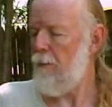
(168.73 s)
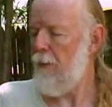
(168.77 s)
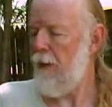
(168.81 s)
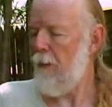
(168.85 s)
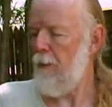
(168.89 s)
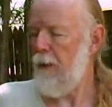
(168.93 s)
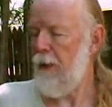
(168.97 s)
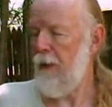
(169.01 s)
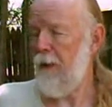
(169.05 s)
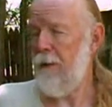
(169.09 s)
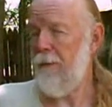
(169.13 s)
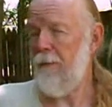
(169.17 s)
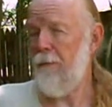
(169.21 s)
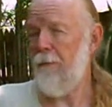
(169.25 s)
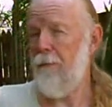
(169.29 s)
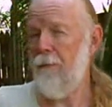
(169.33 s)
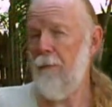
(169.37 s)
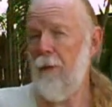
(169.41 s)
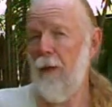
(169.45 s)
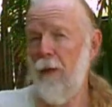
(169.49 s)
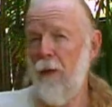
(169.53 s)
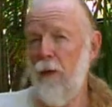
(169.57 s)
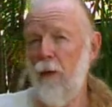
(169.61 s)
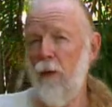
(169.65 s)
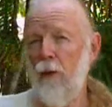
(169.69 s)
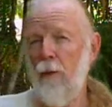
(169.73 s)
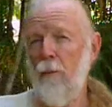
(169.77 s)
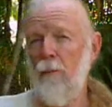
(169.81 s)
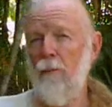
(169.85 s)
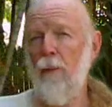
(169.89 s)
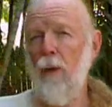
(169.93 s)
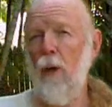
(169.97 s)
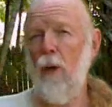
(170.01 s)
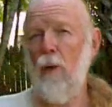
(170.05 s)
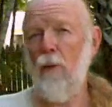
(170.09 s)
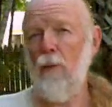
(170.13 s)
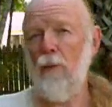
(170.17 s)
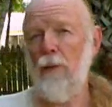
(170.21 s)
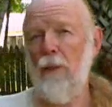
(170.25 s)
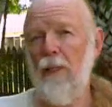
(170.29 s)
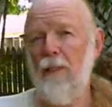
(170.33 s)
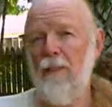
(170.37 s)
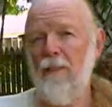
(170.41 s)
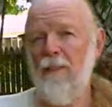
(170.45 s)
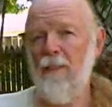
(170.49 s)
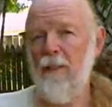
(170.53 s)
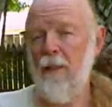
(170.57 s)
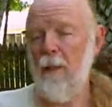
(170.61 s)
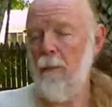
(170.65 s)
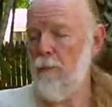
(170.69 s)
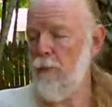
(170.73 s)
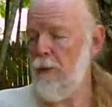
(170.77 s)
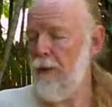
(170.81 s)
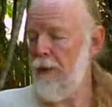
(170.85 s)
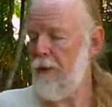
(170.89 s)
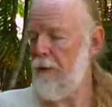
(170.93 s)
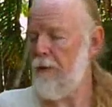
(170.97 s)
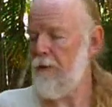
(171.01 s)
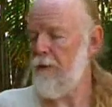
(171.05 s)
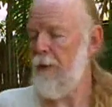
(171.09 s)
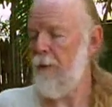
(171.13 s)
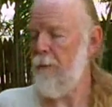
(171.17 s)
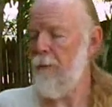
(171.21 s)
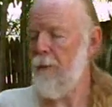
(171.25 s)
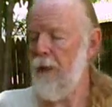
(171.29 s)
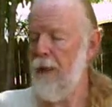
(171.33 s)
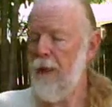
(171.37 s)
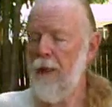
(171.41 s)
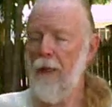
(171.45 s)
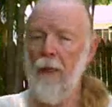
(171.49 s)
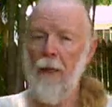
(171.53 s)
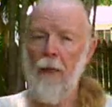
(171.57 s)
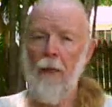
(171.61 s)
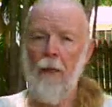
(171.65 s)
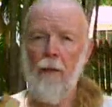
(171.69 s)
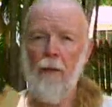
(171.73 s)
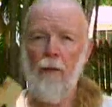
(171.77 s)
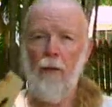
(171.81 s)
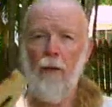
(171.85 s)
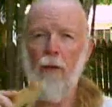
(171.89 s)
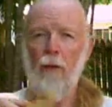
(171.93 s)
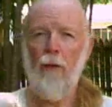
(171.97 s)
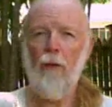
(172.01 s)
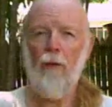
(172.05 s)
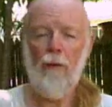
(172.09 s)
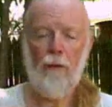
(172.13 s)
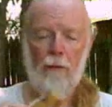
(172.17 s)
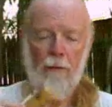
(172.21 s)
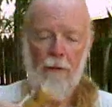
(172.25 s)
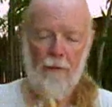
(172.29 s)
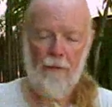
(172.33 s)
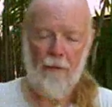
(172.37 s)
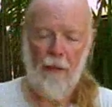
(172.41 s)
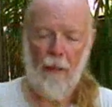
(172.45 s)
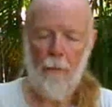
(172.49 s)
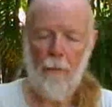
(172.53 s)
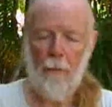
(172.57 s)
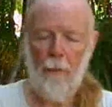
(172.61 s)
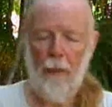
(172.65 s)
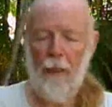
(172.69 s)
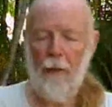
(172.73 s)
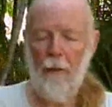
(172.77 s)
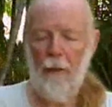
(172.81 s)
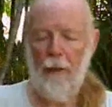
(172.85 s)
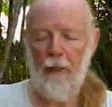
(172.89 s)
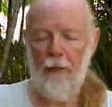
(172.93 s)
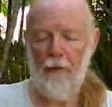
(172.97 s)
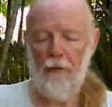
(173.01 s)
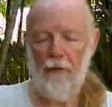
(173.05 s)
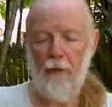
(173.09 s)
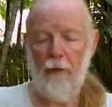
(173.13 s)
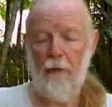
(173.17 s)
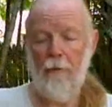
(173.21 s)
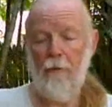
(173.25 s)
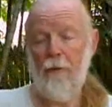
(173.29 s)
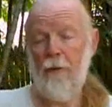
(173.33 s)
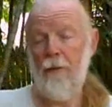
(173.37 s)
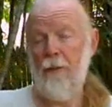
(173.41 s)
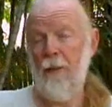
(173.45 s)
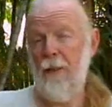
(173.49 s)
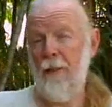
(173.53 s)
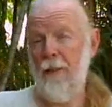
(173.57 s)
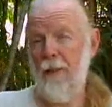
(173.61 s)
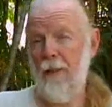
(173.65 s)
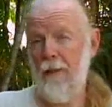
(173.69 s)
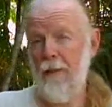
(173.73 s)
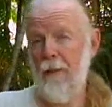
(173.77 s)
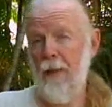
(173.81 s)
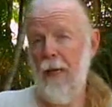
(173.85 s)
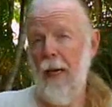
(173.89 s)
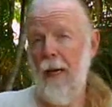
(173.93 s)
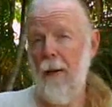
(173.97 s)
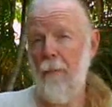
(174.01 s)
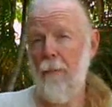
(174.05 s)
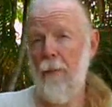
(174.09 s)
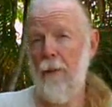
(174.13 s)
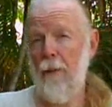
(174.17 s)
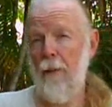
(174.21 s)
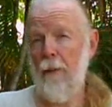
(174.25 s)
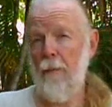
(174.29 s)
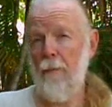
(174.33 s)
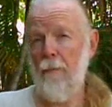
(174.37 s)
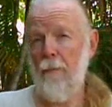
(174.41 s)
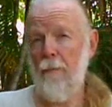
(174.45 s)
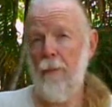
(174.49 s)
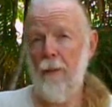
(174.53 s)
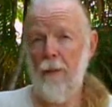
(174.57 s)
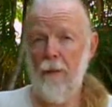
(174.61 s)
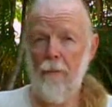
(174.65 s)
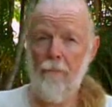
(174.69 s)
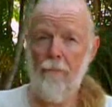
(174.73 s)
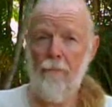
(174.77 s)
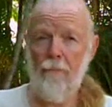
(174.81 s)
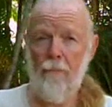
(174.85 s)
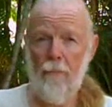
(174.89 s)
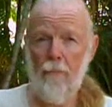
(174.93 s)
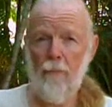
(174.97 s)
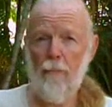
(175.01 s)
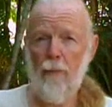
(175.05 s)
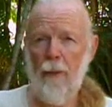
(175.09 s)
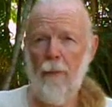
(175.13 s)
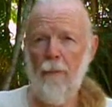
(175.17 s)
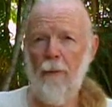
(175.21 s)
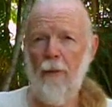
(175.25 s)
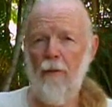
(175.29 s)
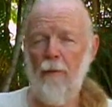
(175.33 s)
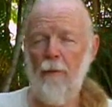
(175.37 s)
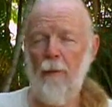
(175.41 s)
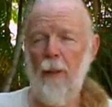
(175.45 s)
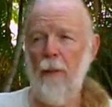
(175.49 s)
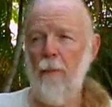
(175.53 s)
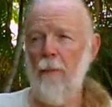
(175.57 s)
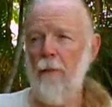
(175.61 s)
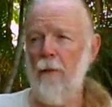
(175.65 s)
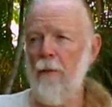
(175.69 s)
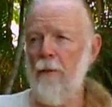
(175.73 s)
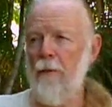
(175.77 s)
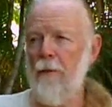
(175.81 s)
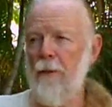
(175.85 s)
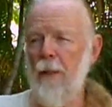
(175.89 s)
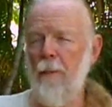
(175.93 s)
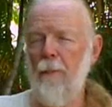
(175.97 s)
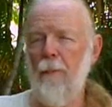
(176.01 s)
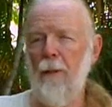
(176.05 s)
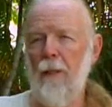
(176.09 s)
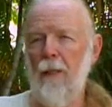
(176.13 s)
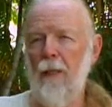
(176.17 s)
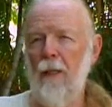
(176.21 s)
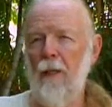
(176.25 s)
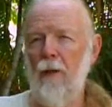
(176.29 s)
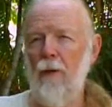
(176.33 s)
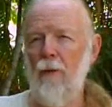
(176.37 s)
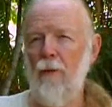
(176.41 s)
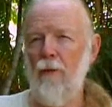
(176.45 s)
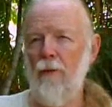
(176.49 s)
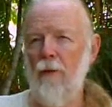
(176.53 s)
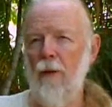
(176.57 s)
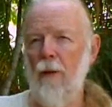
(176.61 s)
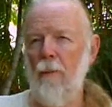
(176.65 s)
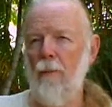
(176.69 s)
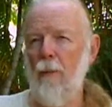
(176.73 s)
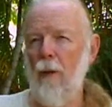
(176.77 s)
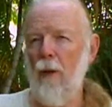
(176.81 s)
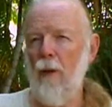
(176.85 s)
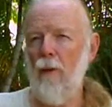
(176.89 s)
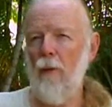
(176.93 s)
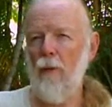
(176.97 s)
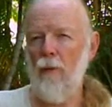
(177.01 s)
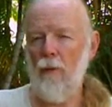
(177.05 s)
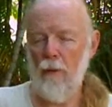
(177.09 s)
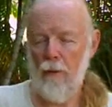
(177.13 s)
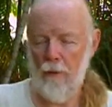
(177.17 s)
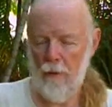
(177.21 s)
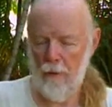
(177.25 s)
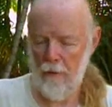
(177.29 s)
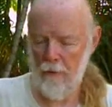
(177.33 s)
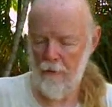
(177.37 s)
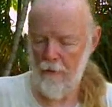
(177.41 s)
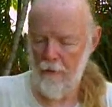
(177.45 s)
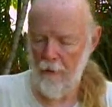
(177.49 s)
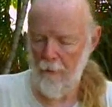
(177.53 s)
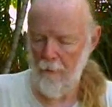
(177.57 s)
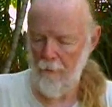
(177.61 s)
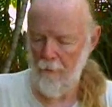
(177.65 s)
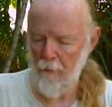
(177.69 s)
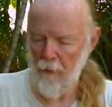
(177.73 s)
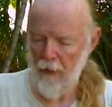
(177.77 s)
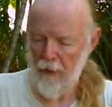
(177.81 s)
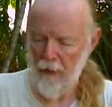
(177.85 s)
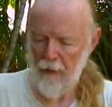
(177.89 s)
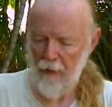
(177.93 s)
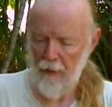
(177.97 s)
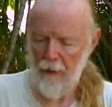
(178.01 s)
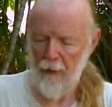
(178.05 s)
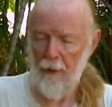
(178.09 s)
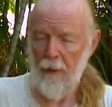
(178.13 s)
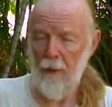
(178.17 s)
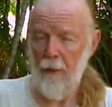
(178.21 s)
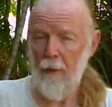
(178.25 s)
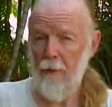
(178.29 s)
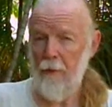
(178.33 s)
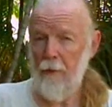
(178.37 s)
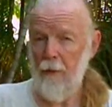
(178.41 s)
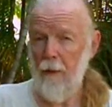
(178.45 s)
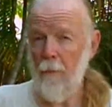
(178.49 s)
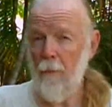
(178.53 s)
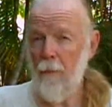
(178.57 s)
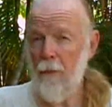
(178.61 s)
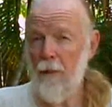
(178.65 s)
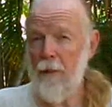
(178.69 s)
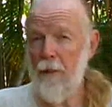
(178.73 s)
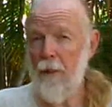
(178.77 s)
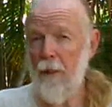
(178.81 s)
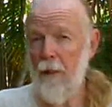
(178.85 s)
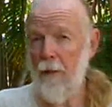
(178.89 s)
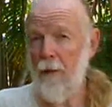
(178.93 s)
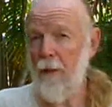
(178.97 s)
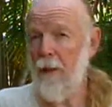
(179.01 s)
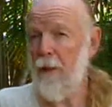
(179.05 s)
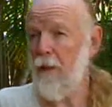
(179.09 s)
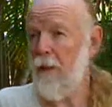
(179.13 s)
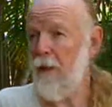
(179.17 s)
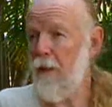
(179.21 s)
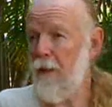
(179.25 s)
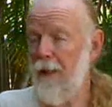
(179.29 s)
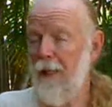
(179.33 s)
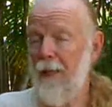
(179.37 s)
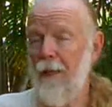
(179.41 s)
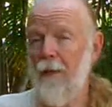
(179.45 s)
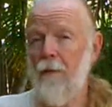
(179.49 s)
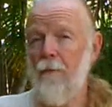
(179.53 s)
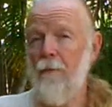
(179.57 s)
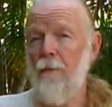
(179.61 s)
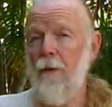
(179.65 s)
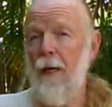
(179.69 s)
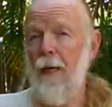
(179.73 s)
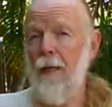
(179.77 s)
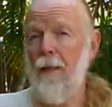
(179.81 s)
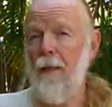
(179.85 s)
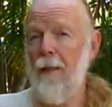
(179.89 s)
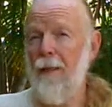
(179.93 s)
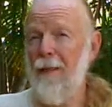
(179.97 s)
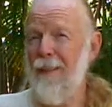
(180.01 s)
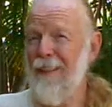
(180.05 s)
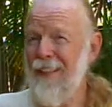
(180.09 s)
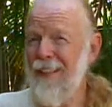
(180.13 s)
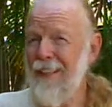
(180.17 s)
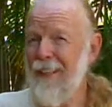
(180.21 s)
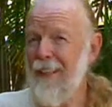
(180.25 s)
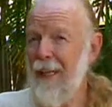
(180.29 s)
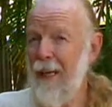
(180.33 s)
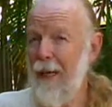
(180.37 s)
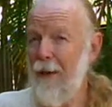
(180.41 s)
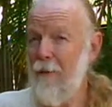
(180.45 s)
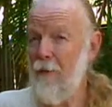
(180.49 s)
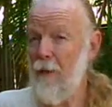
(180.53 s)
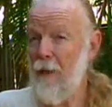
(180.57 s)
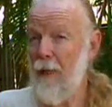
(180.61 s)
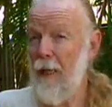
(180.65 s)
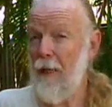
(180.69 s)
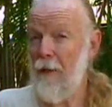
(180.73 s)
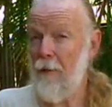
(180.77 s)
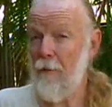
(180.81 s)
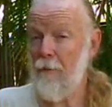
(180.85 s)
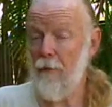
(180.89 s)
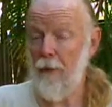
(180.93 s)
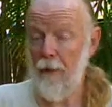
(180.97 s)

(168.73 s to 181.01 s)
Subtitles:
maybe a good bone that's slippery or something to use as our bearing surface at the top. But primitive peoples typically used a bone or some material that they could find that didn't have a lot of